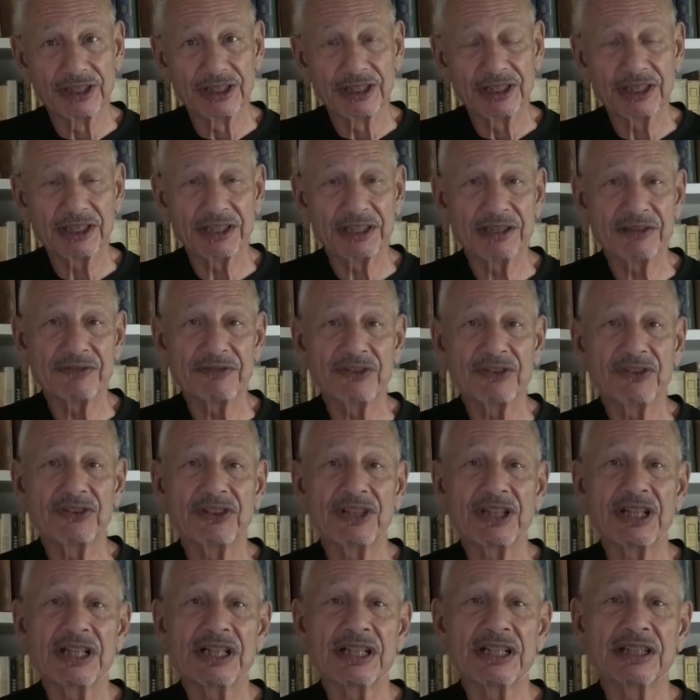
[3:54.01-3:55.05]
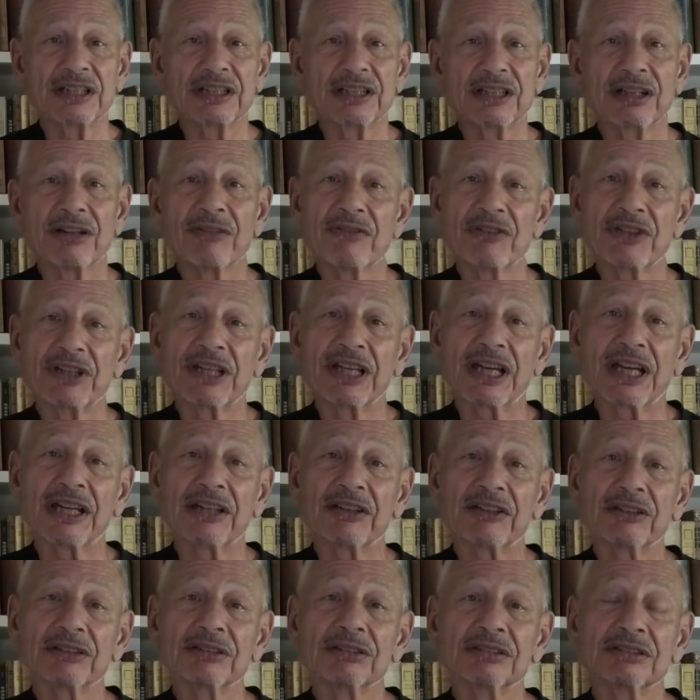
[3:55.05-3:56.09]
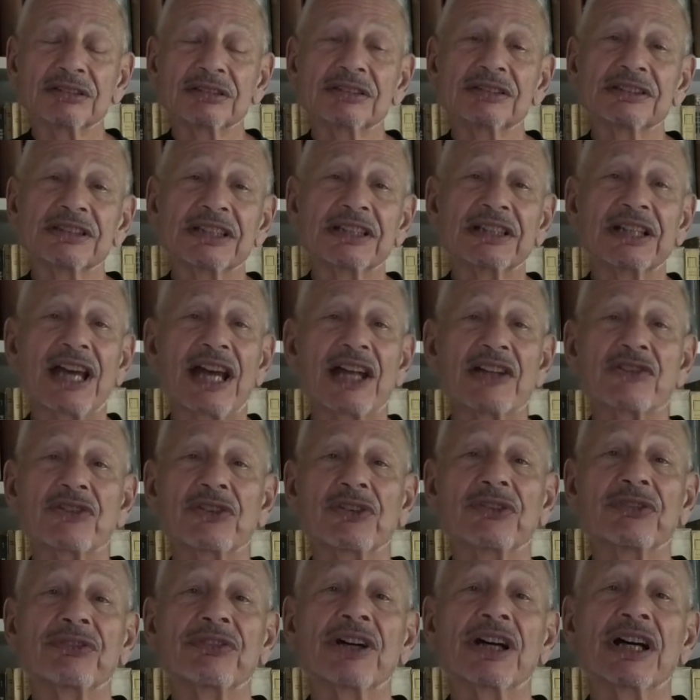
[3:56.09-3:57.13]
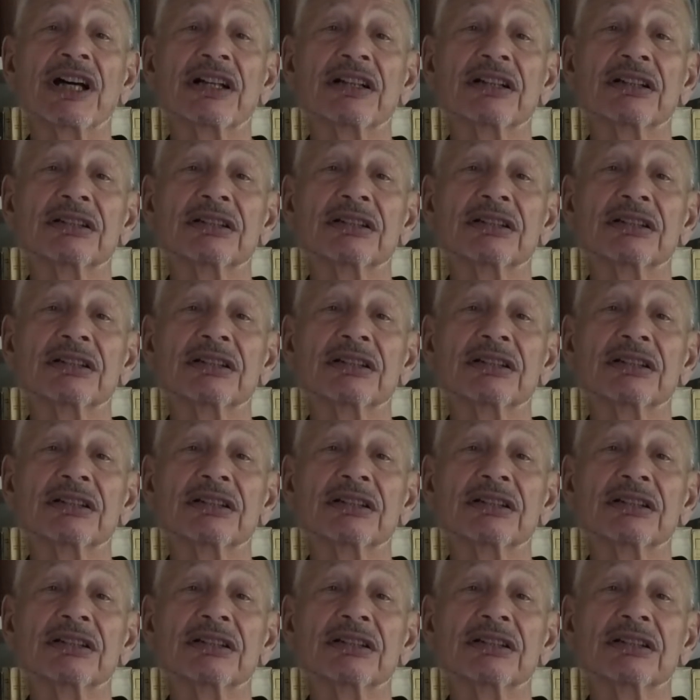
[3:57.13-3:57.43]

in the vicinity of the candle. It catches fire.